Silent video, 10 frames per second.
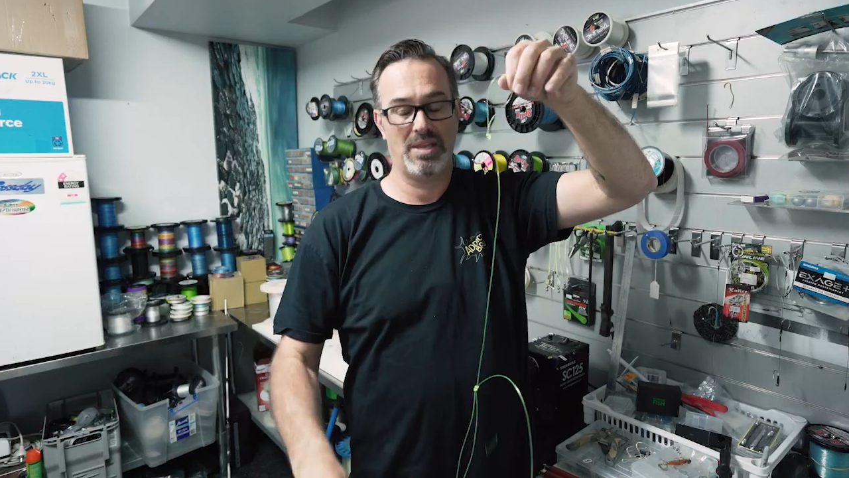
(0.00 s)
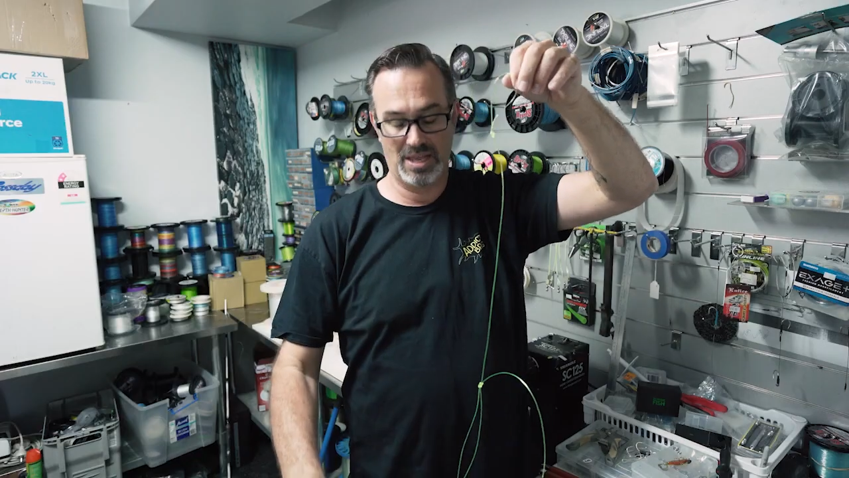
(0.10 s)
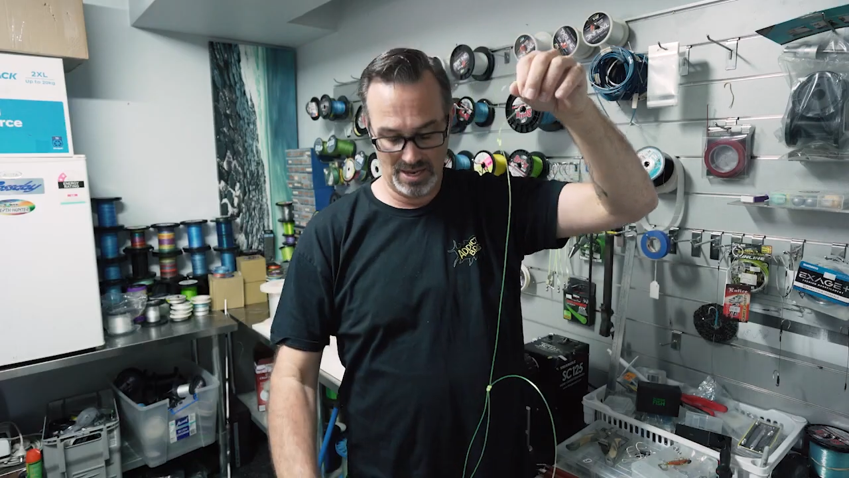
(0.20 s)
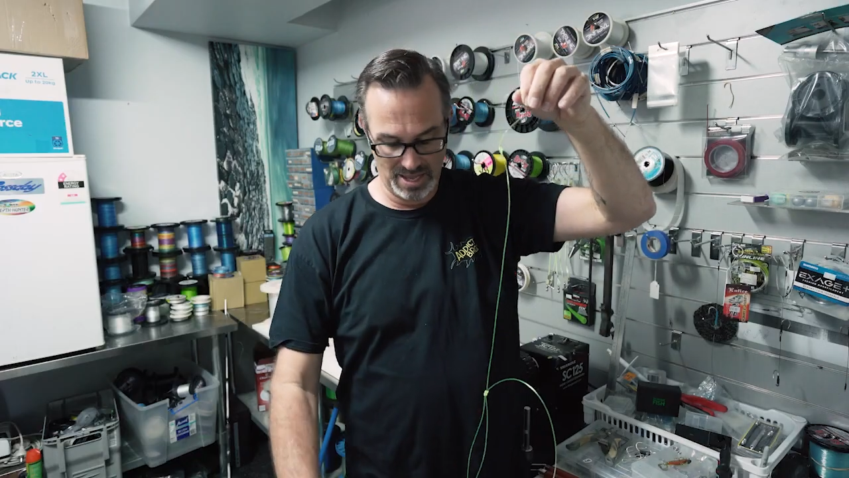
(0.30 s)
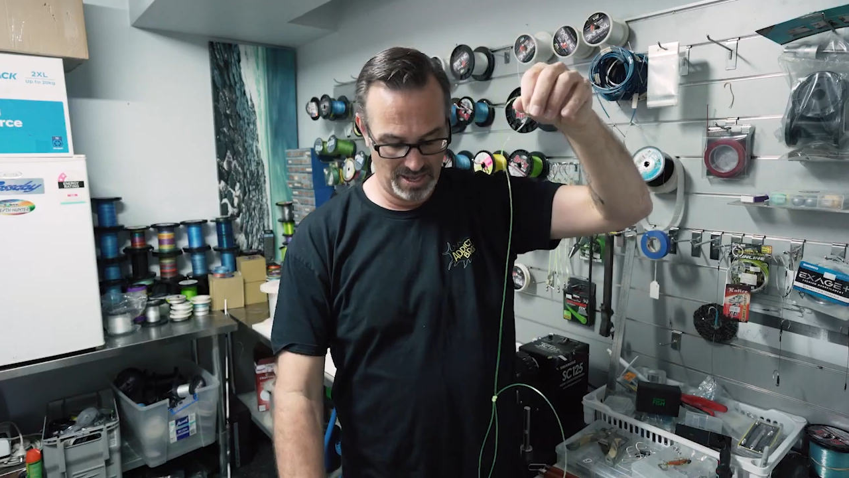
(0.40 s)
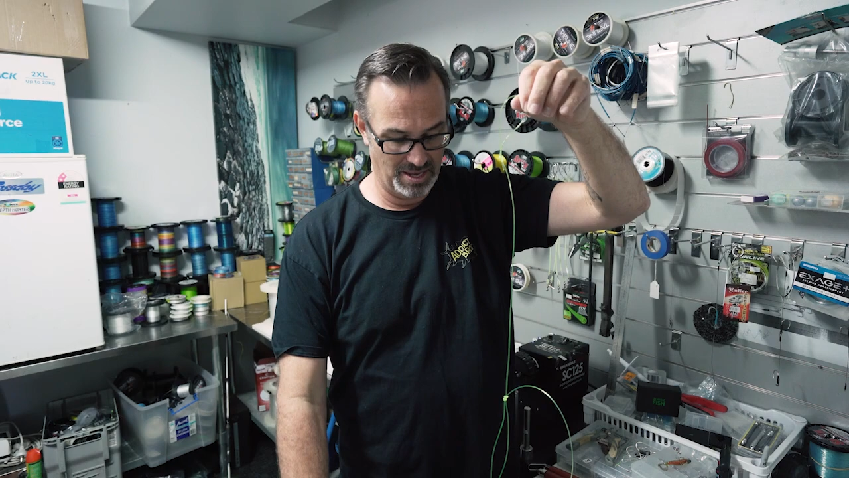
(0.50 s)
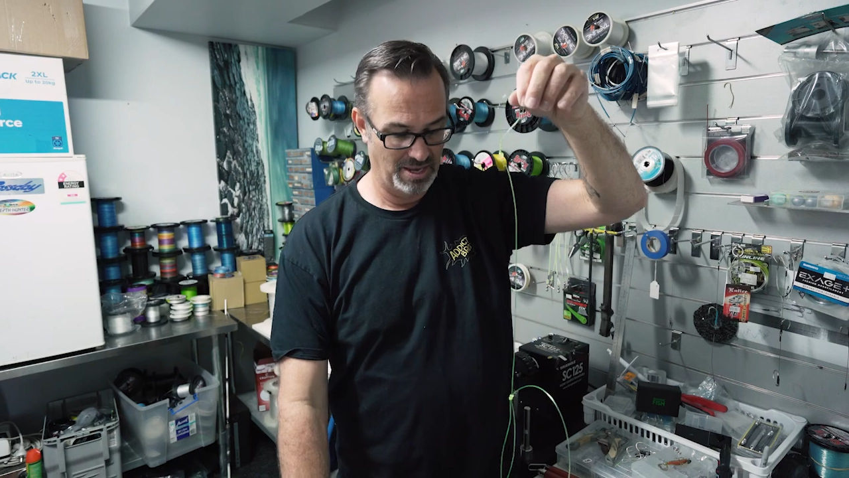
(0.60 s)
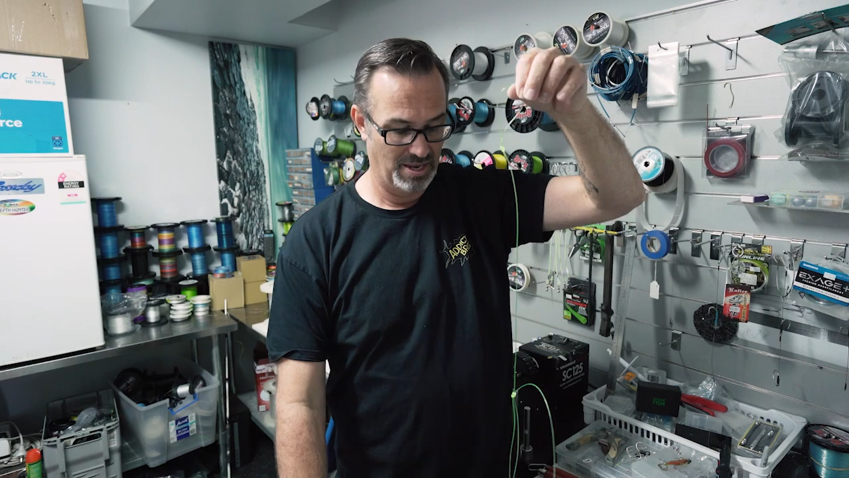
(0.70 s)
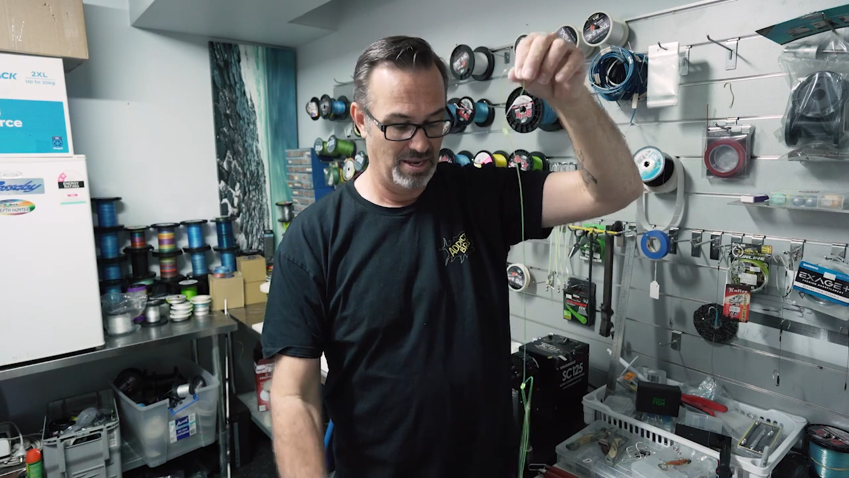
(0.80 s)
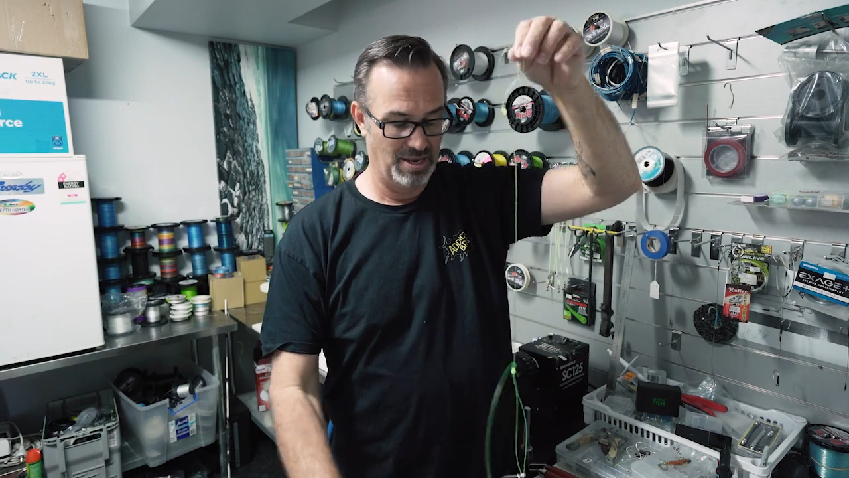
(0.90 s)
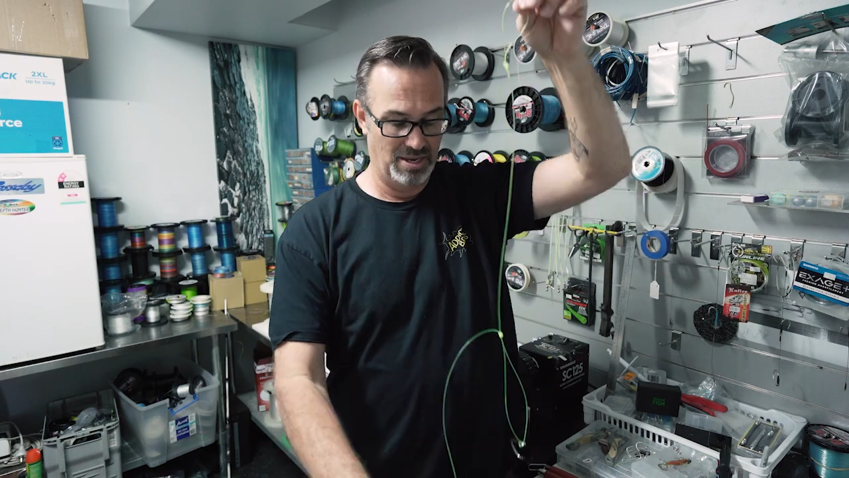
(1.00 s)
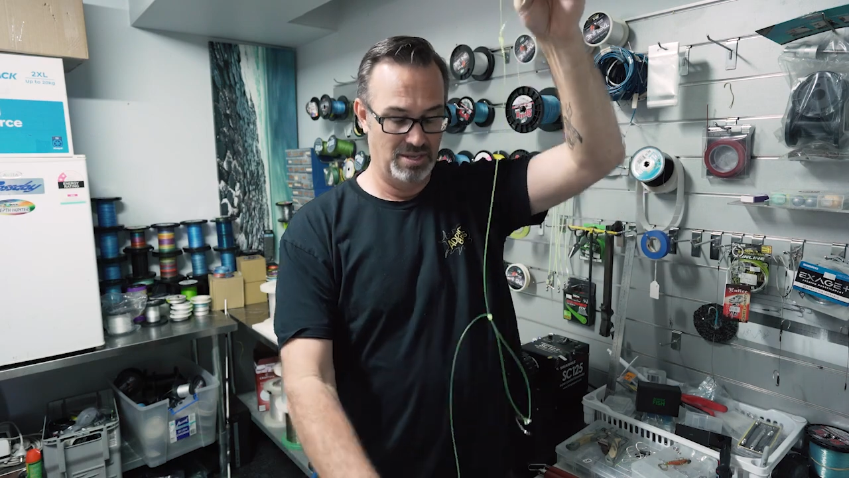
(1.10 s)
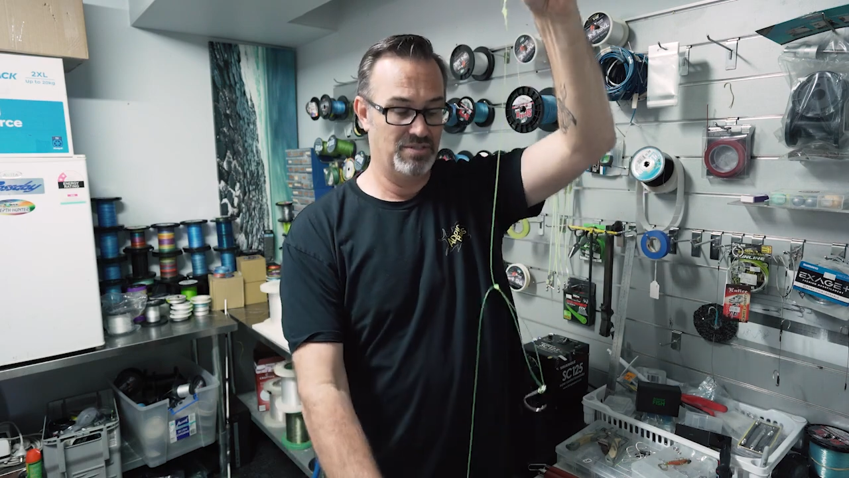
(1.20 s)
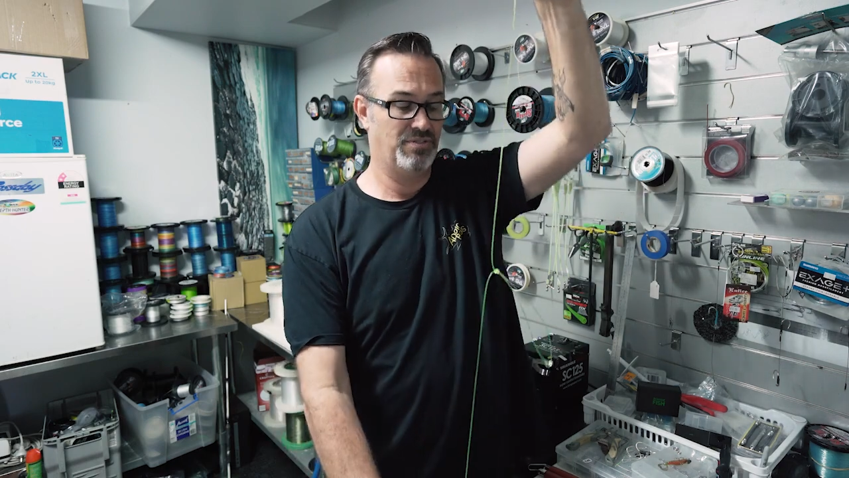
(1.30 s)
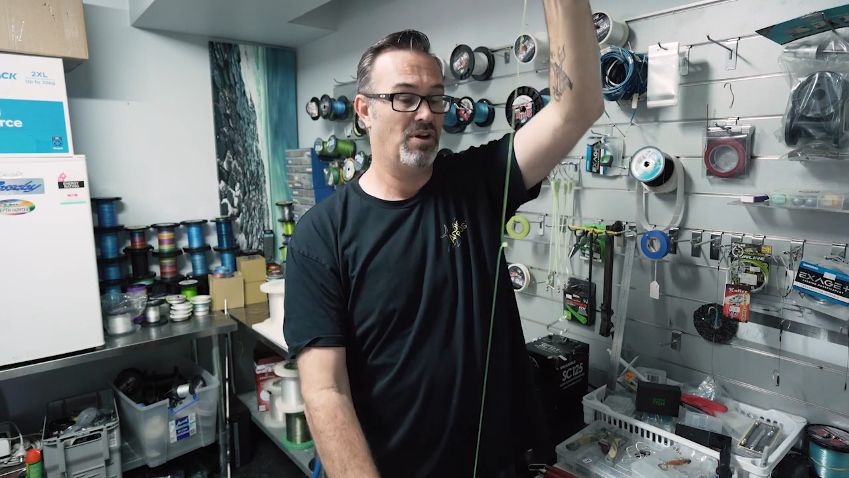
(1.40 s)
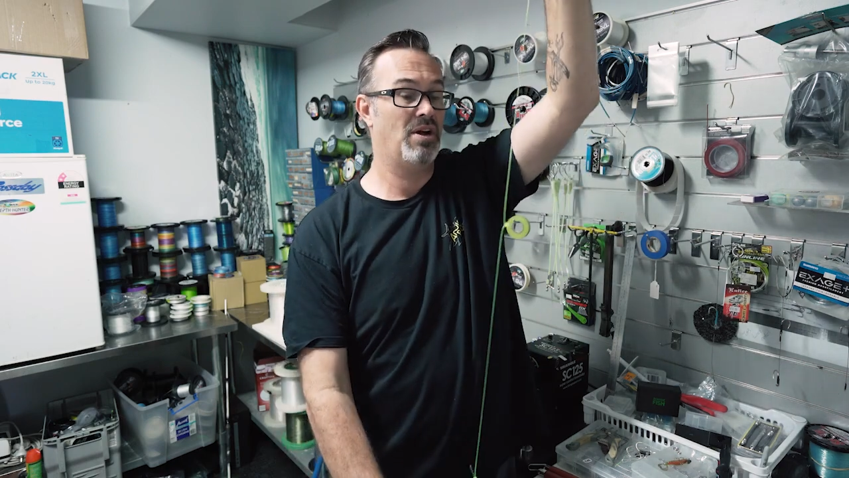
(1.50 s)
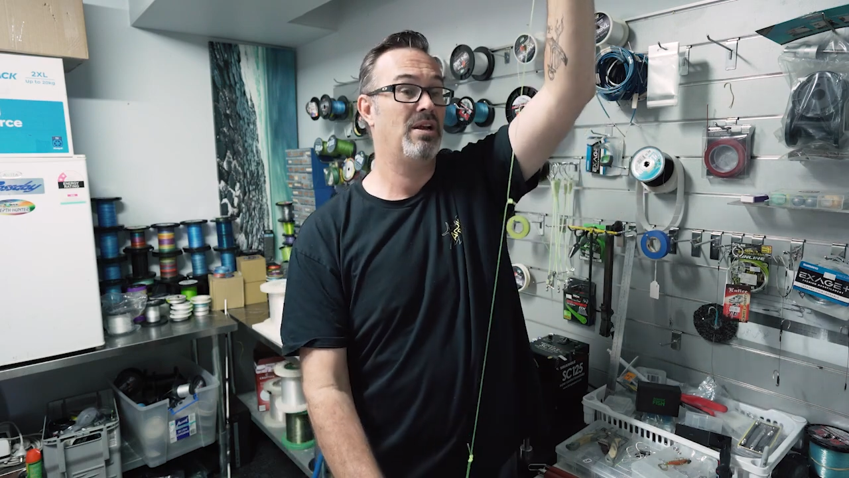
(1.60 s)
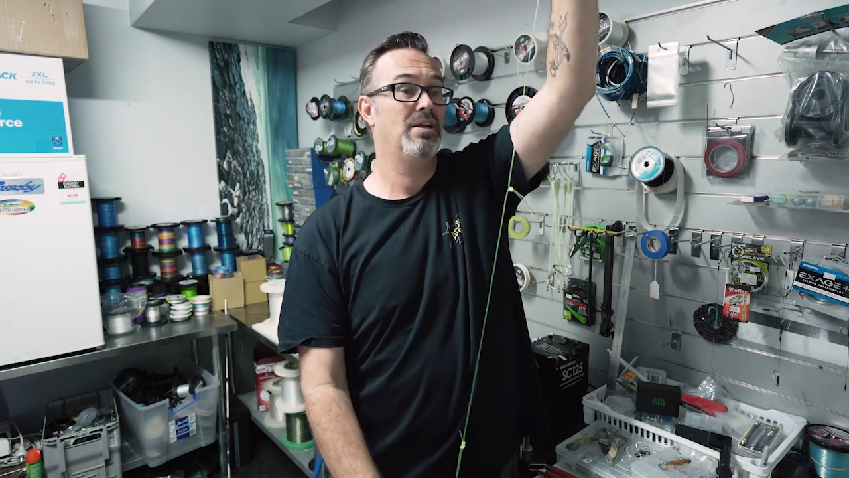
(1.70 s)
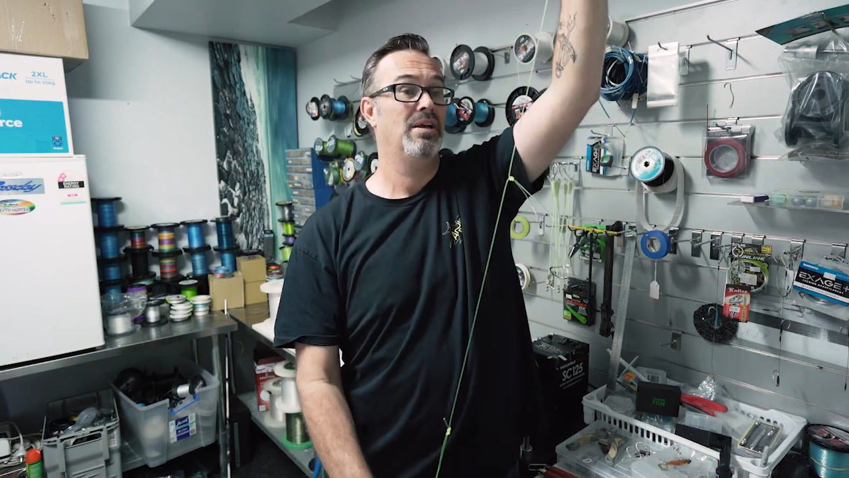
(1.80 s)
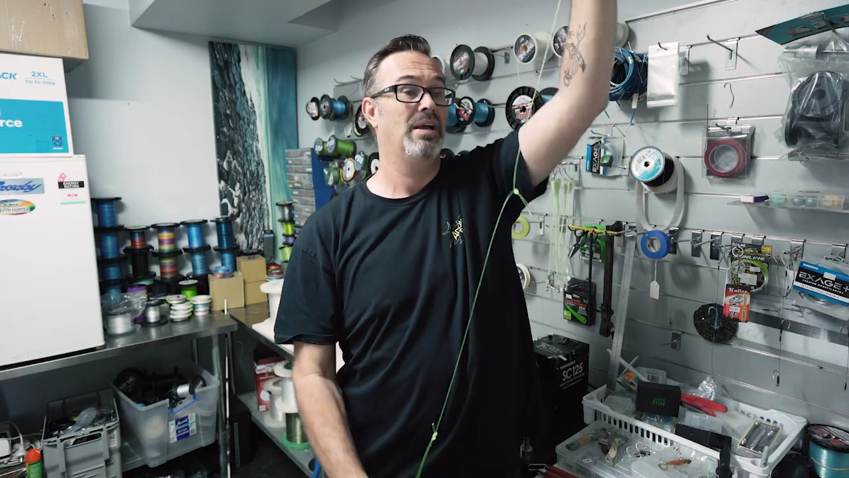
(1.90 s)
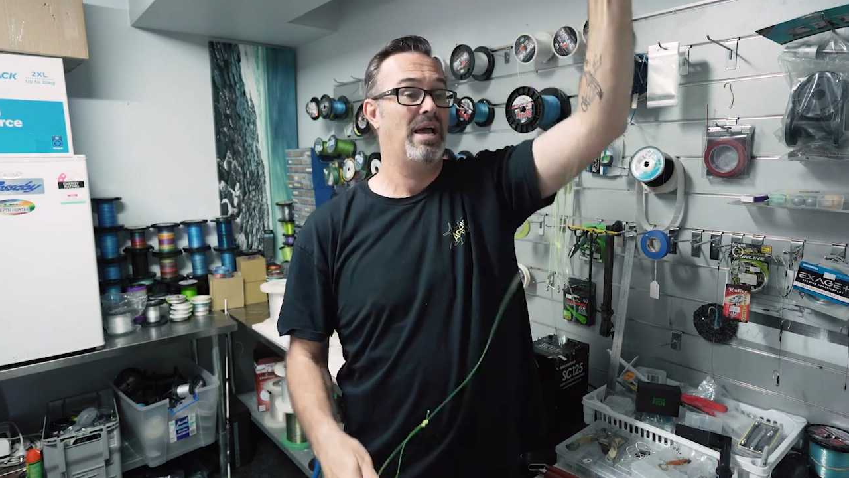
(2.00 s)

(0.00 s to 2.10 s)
on the end there, is fine.